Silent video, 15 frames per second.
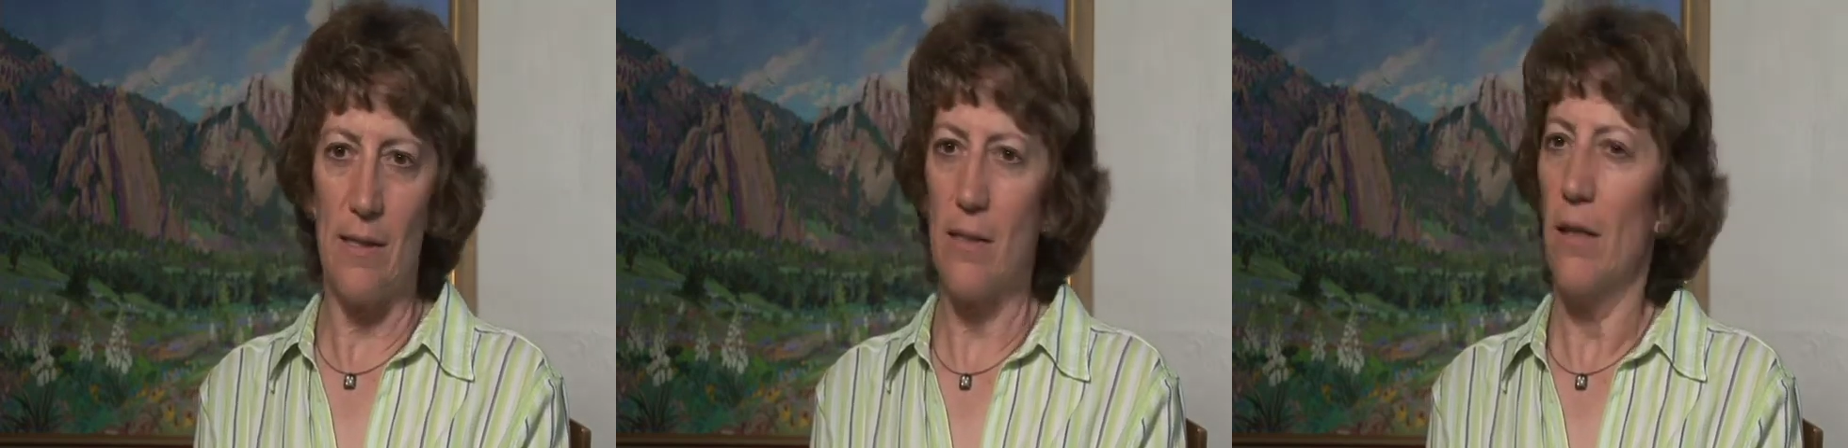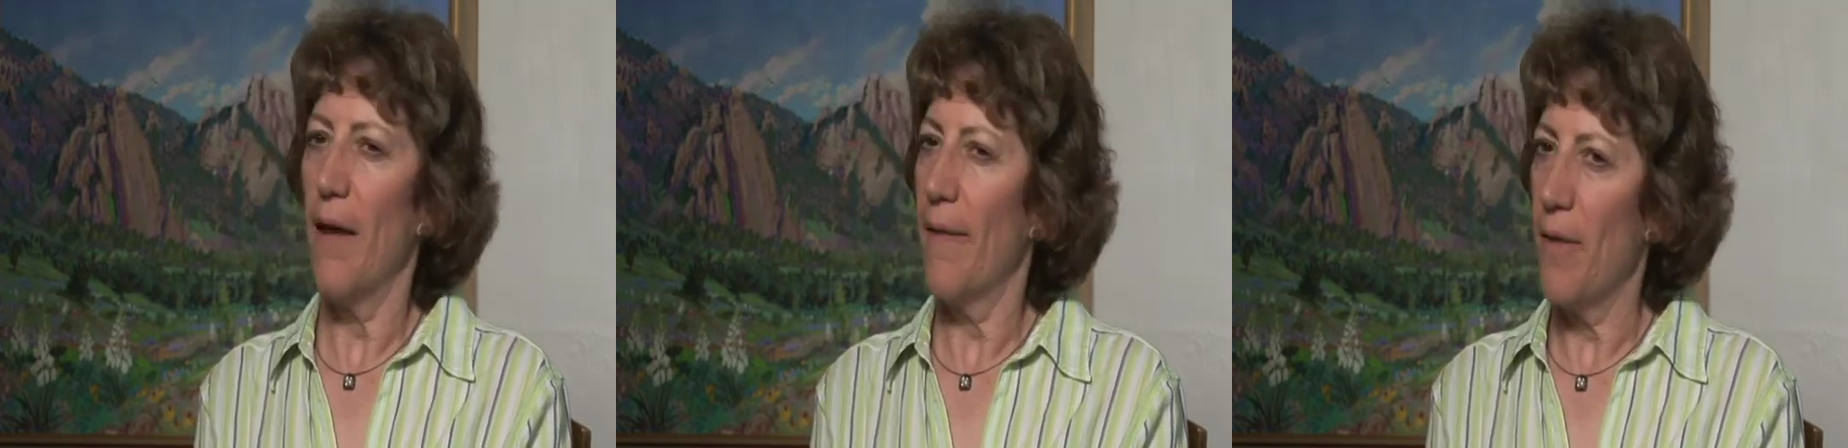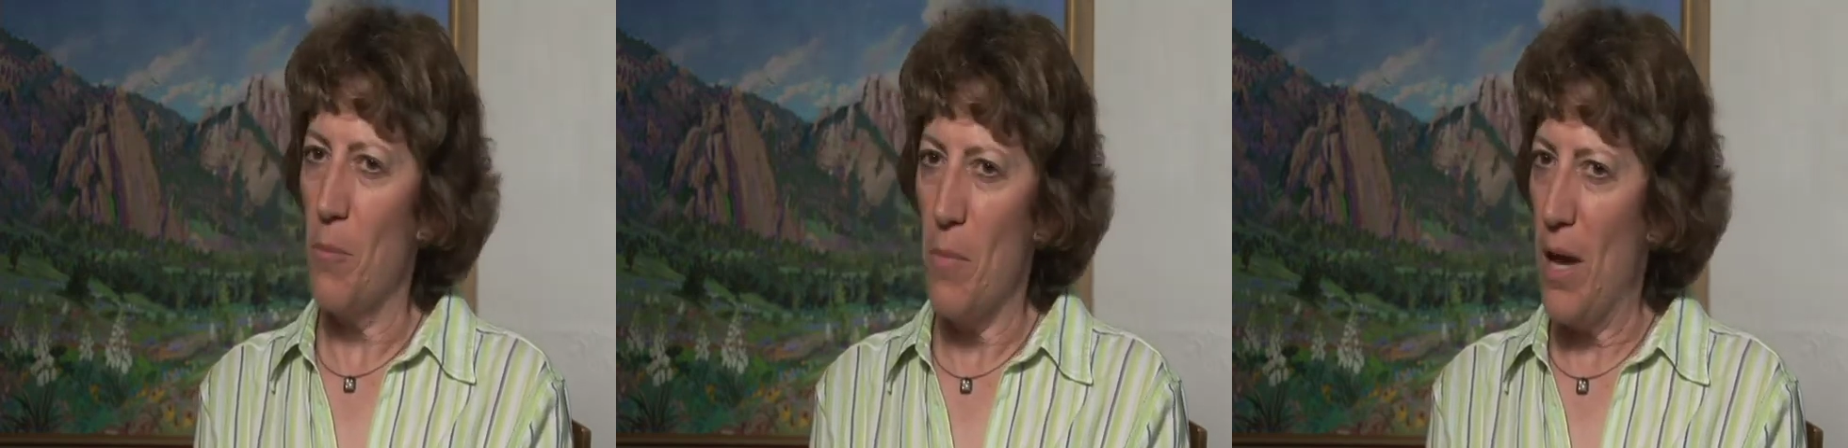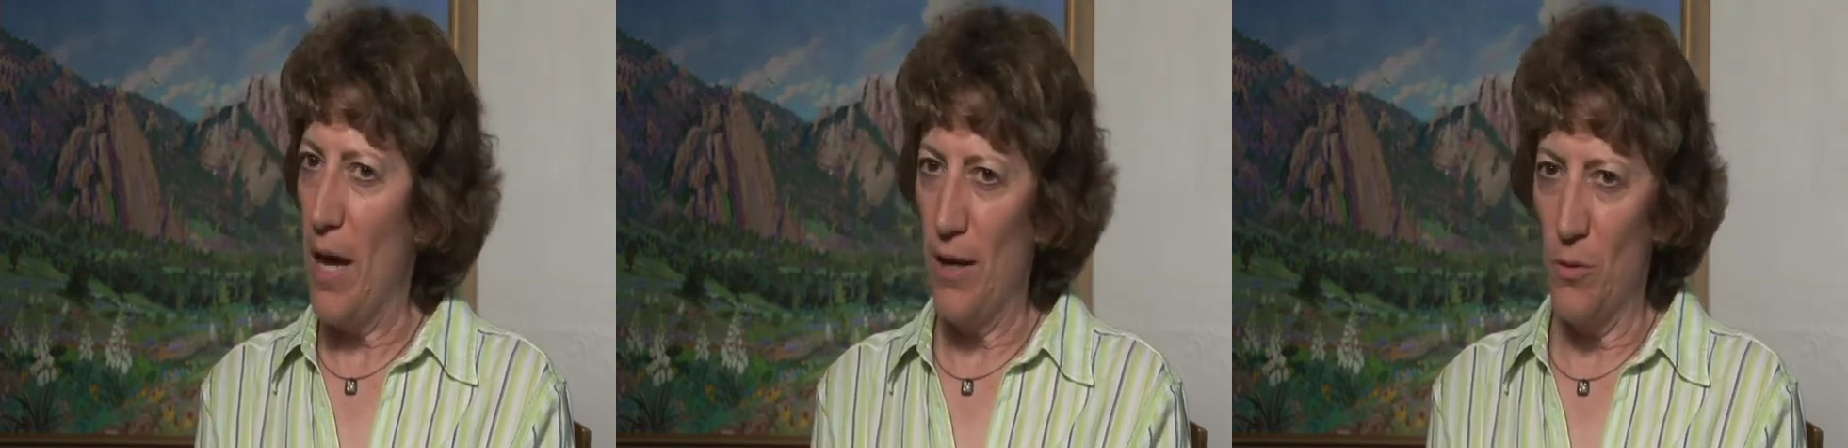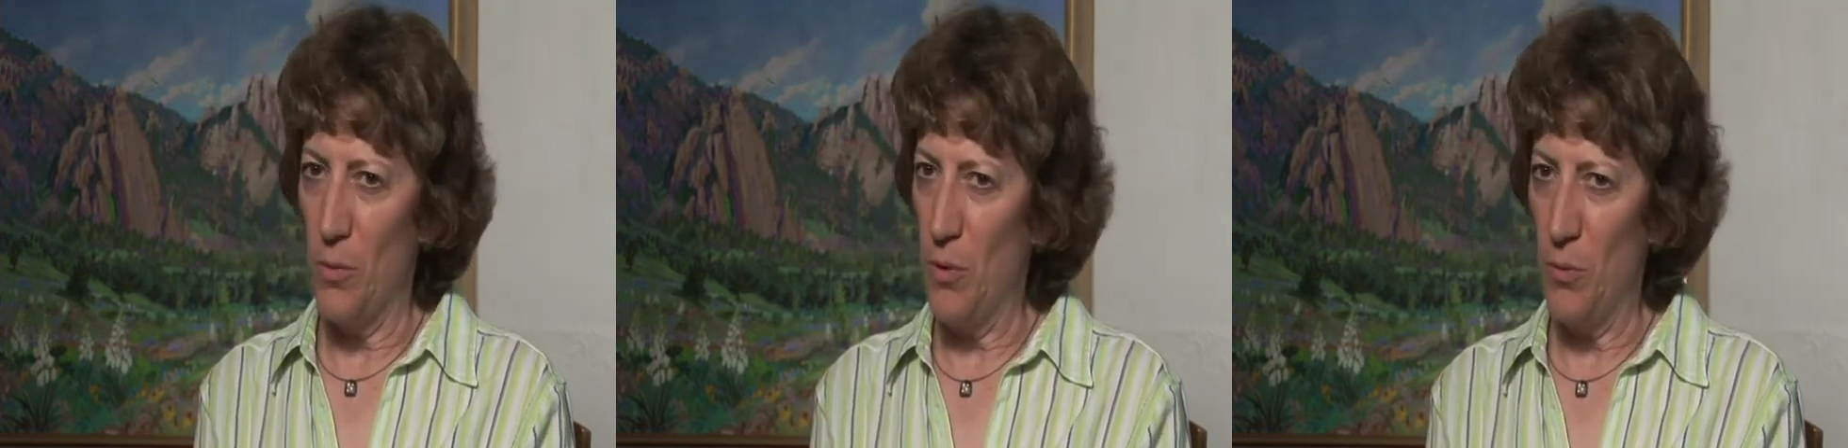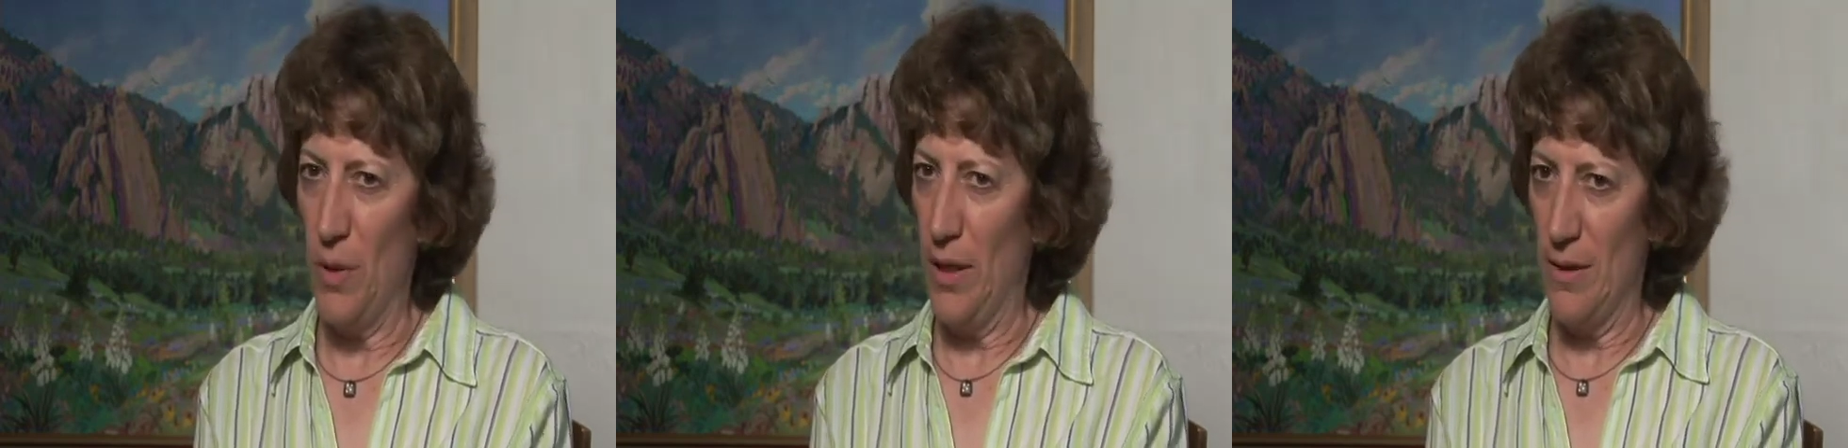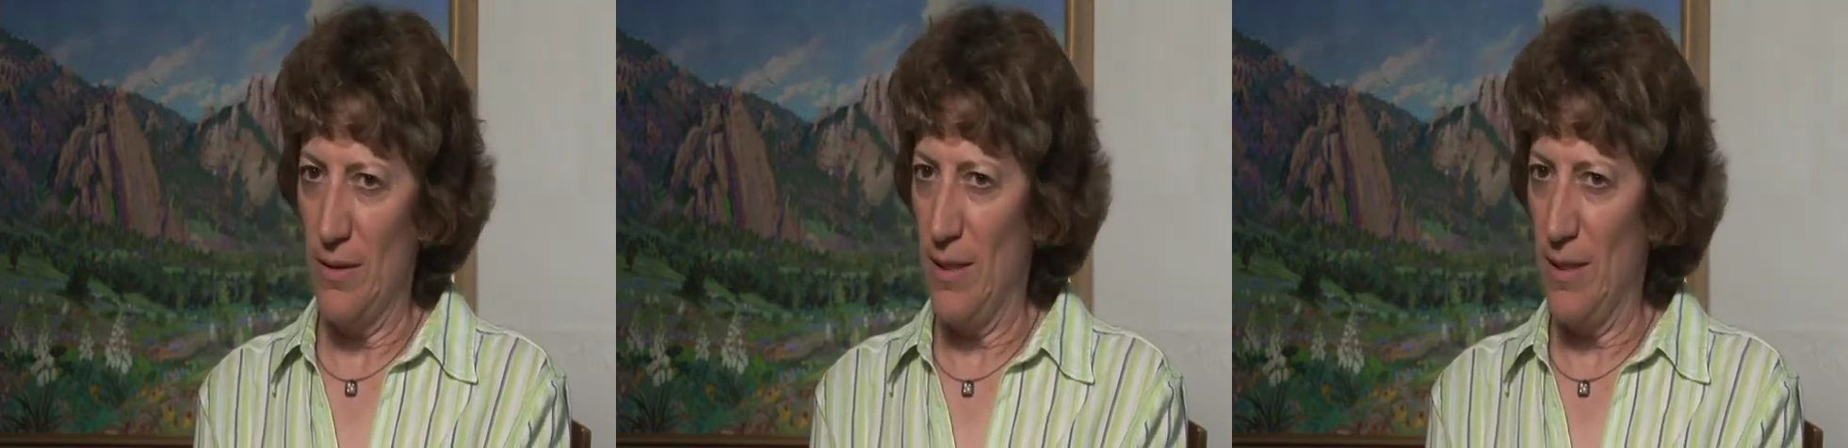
is not the model we want to